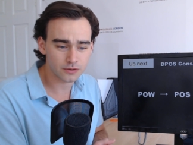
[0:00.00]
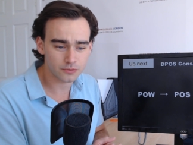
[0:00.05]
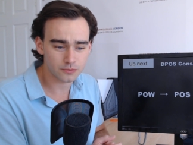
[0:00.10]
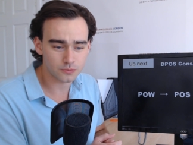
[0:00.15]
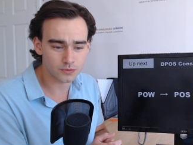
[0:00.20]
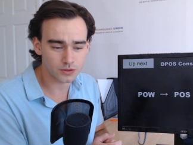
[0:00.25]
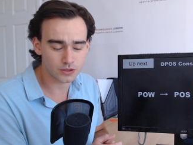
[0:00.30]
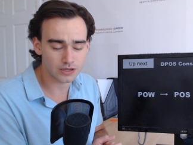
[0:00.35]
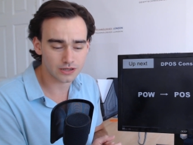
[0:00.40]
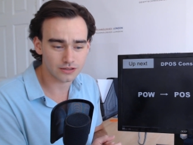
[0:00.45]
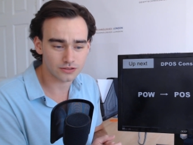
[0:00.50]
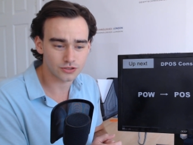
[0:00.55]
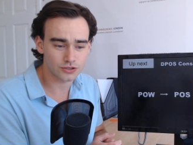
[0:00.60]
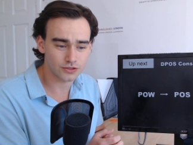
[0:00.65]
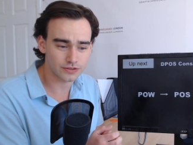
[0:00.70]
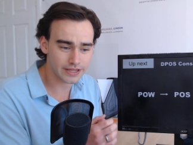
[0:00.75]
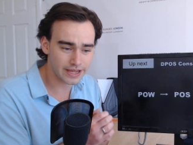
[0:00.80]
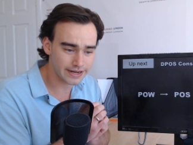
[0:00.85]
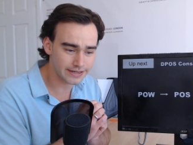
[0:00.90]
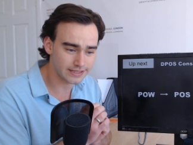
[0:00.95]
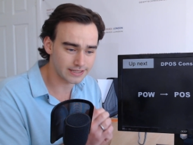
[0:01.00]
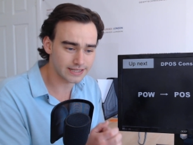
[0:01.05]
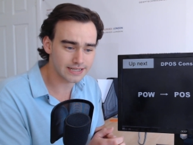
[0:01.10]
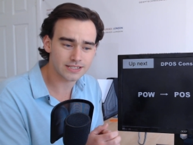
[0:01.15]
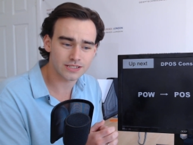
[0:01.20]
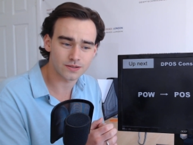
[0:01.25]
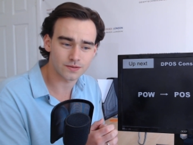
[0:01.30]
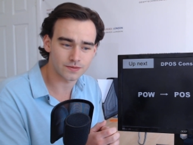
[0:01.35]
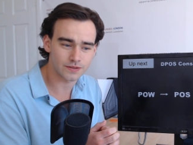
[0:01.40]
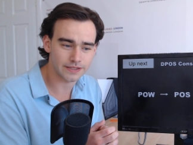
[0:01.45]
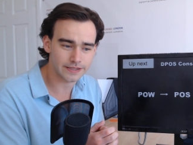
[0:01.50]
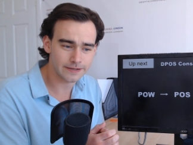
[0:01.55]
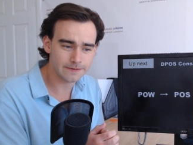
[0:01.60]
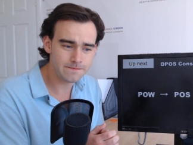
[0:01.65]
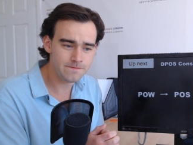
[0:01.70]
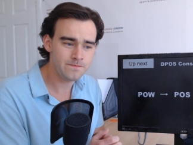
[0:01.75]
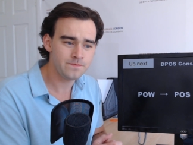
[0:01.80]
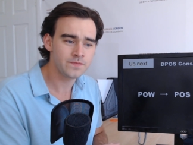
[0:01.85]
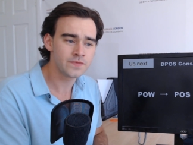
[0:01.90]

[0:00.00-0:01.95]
we'll do that in a later video.